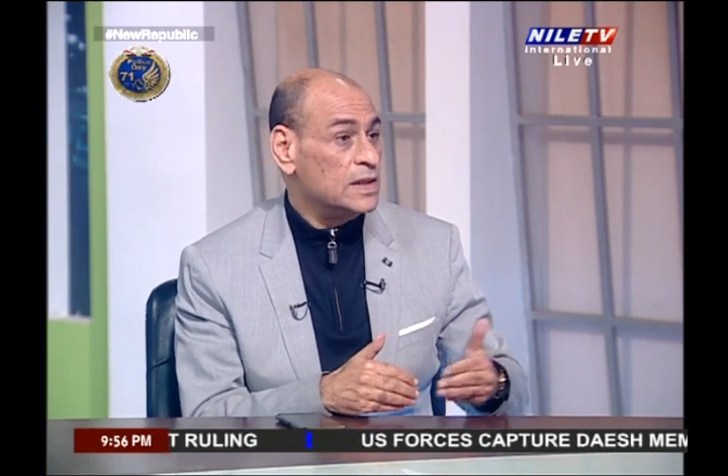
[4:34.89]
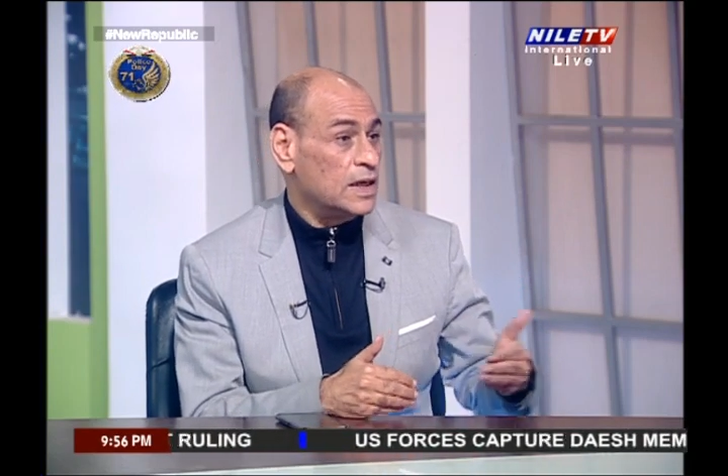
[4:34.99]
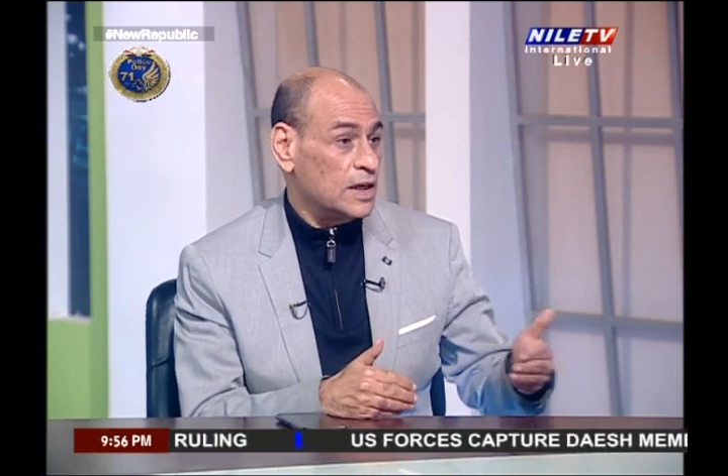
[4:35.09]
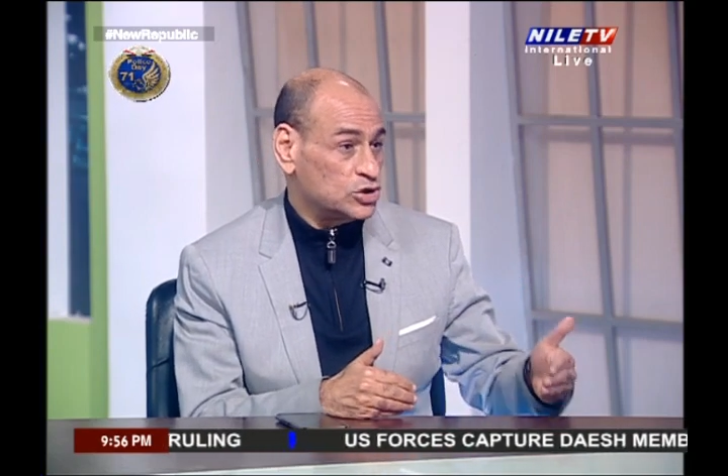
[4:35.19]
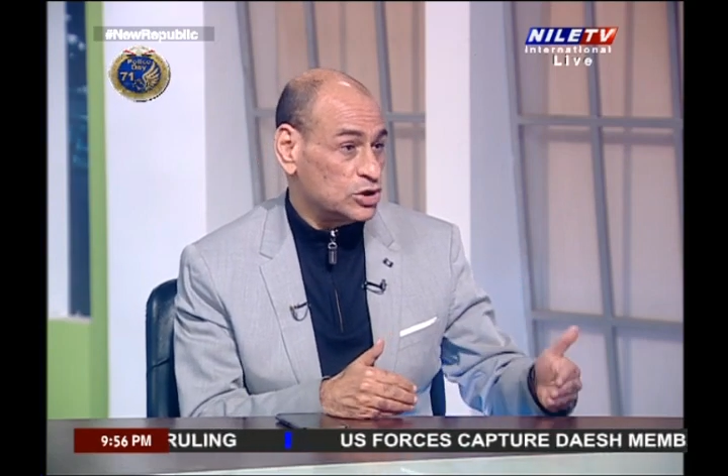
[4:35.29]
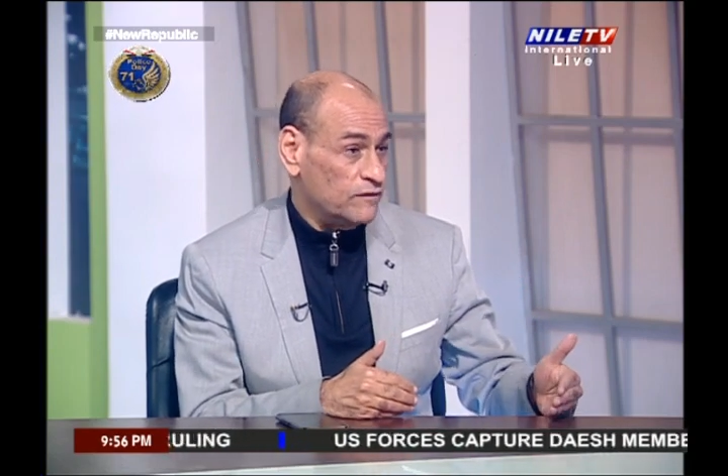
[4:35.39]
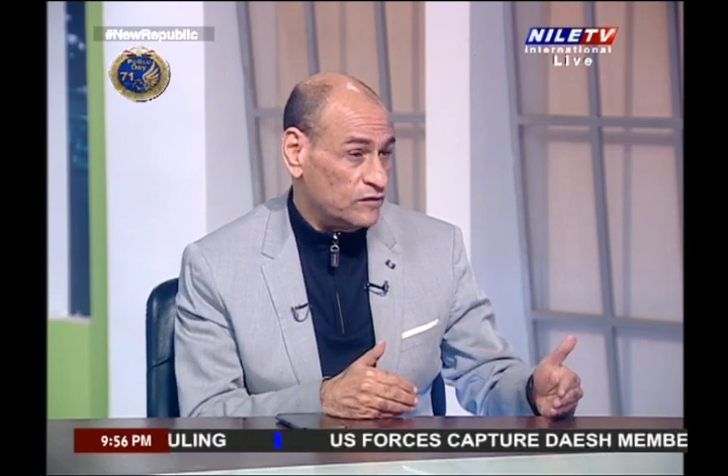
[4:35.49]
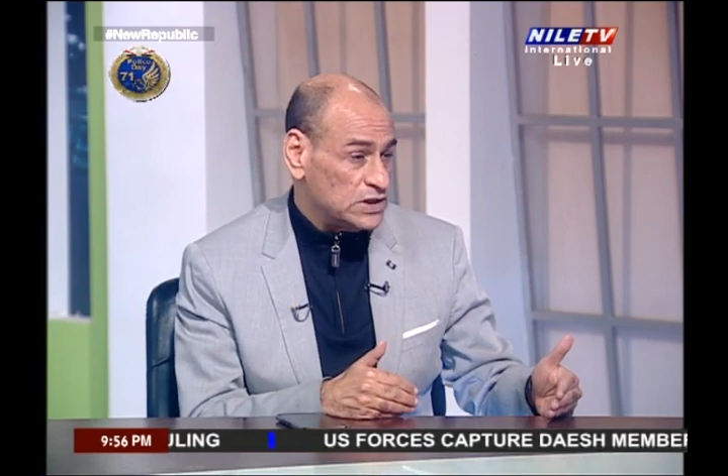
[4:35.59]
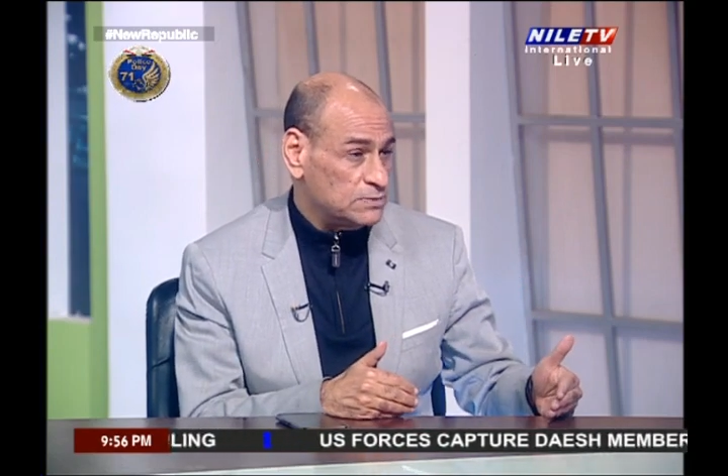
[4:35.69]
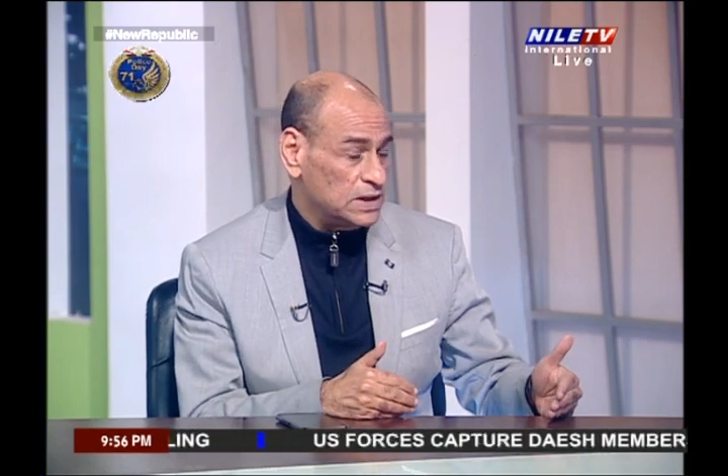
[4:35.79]
large
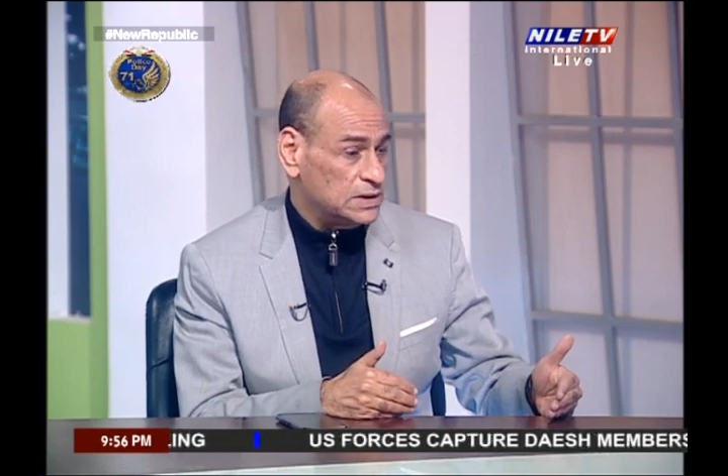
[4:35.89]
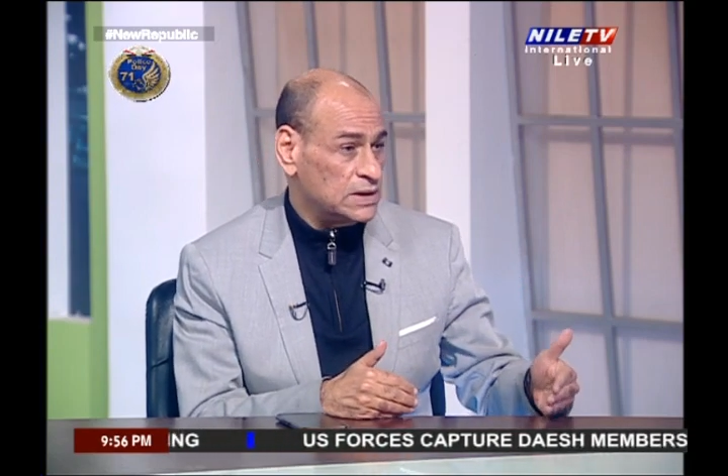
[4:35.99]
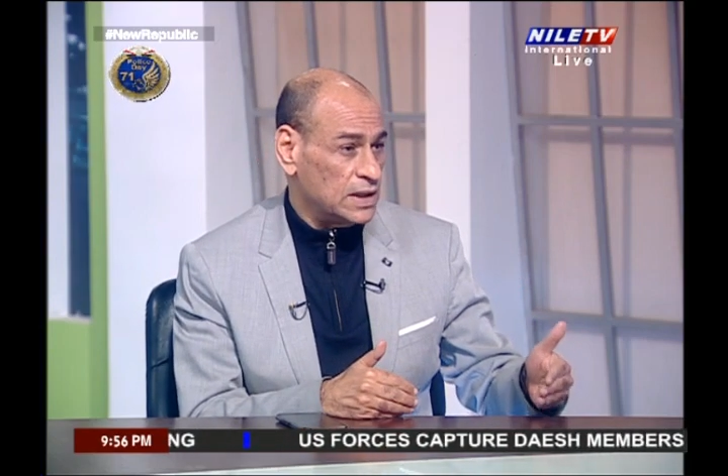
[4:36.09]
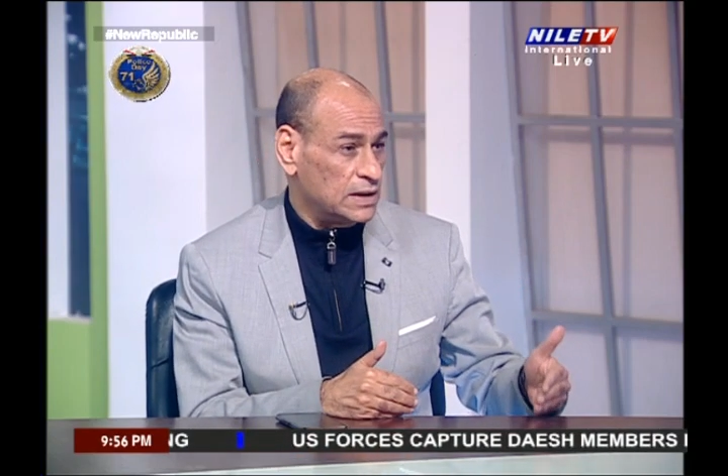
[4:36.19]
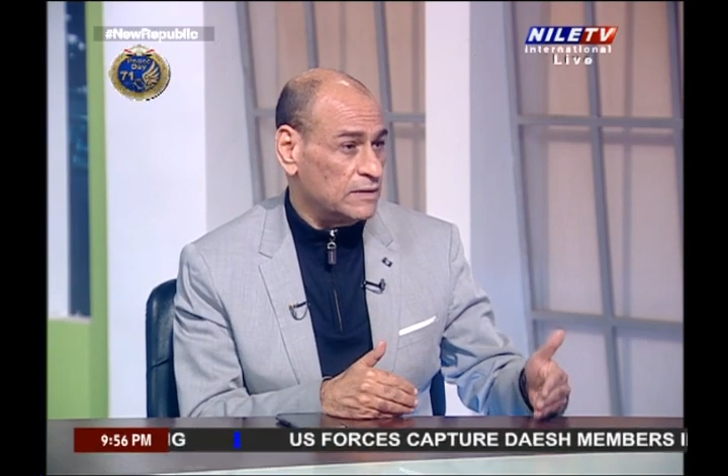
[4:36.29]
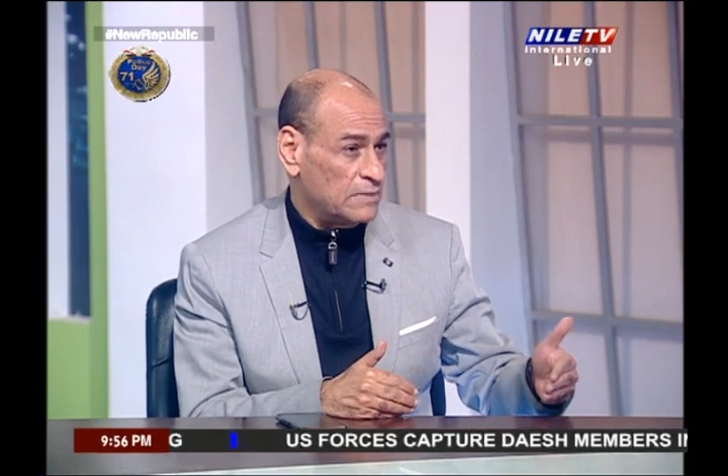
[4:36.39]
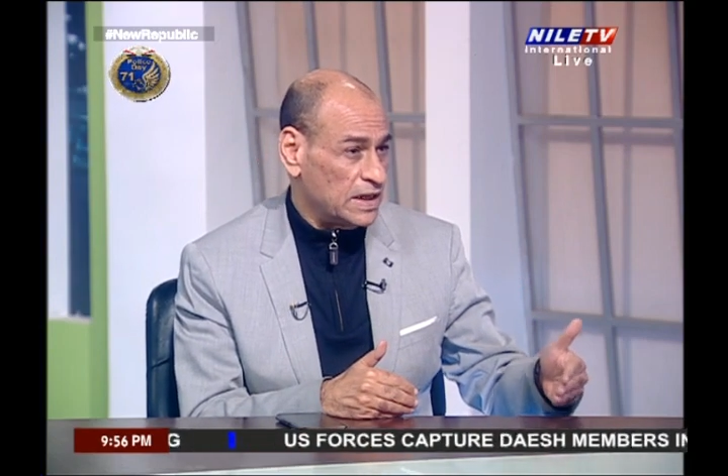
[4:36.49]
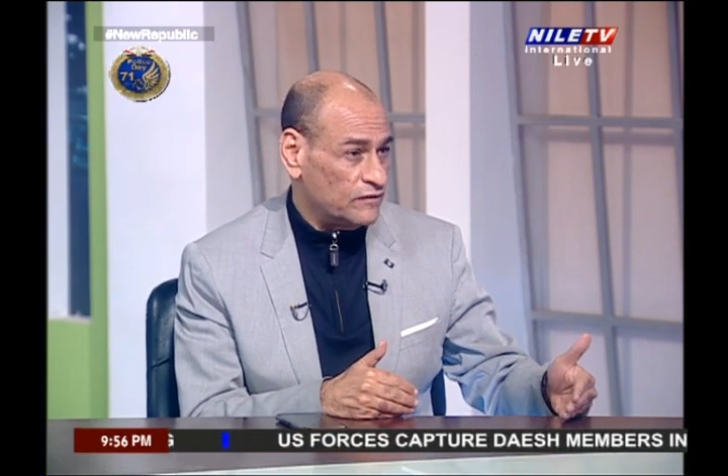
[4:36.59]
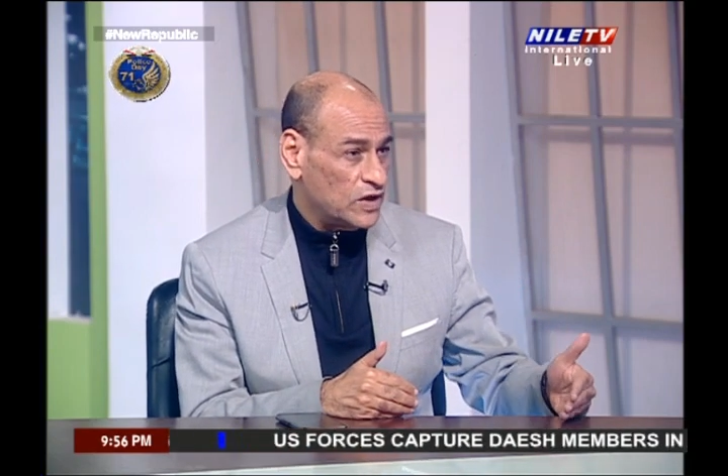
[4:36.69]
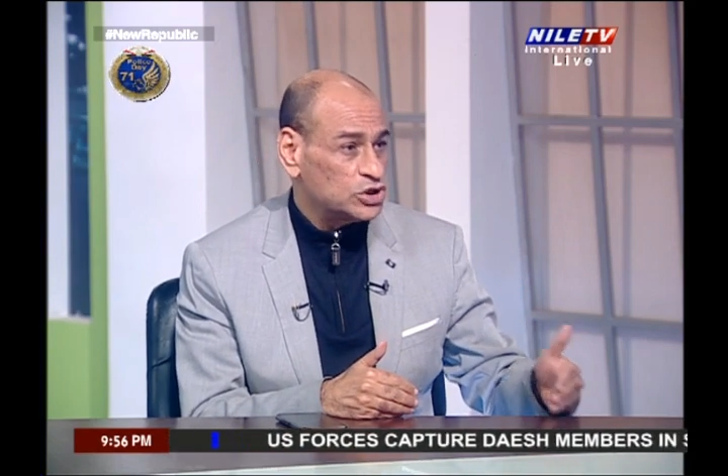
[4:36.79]
investment in
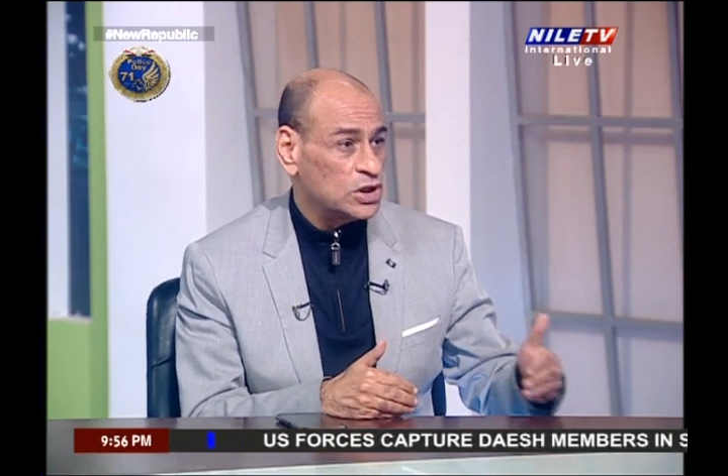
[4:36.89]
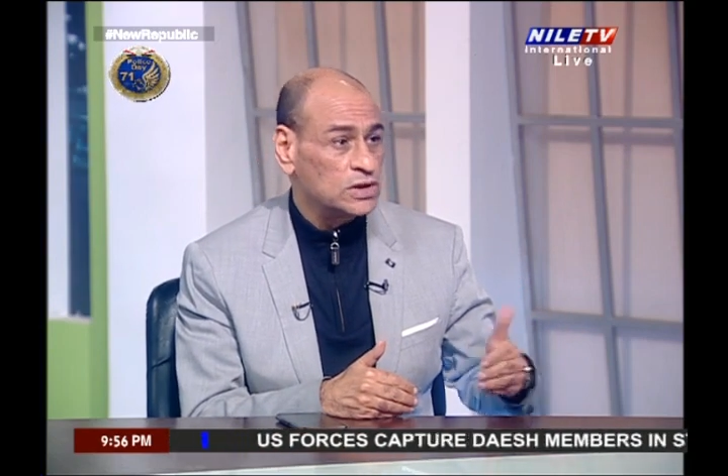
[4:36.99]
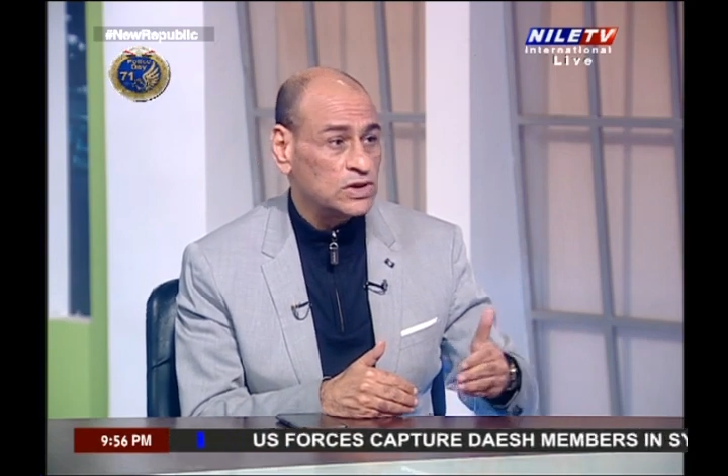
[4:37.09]
manufacturing.